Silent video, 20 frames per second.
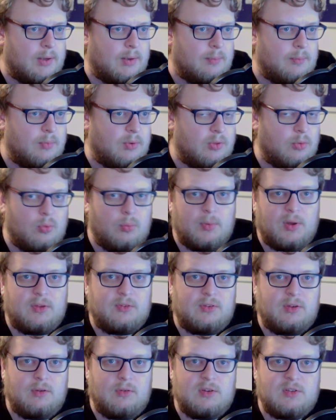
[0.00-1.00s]
with all my
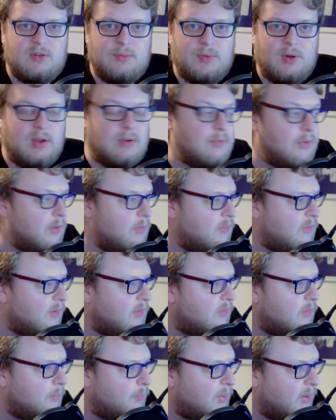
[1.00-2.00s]
series, you might have
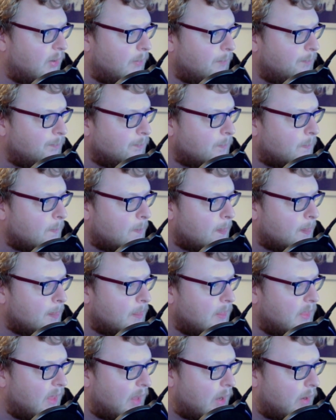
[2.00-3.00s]
noticed. But
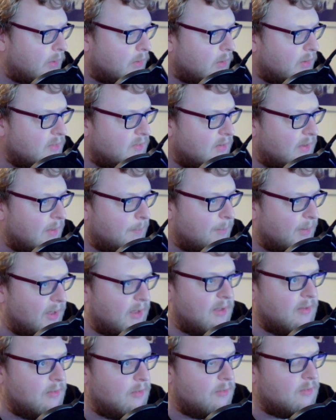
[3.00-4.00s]
yeah, I'd like to get
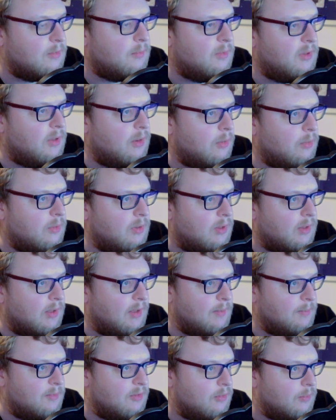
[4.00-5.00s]
back into some of the older
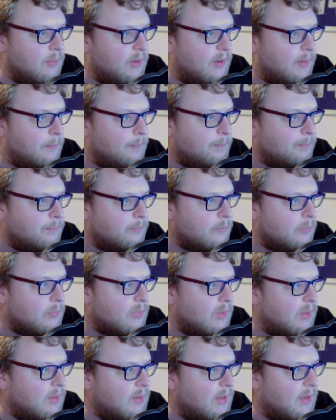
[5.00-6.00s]
games as well,
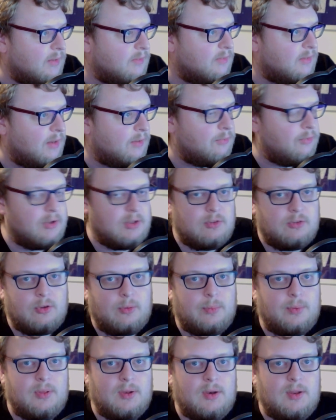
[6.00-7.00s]
and that's definitely
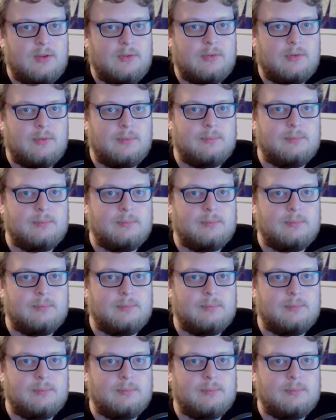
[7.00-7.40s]
top of the list.